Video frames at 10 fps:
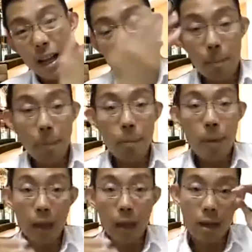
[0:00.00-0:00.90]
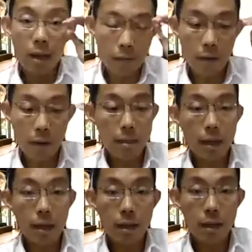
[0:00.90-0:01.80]
upper back, left or
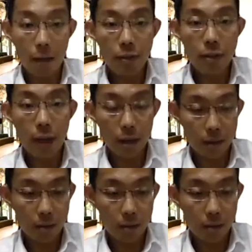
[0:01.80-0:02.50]
left-sided,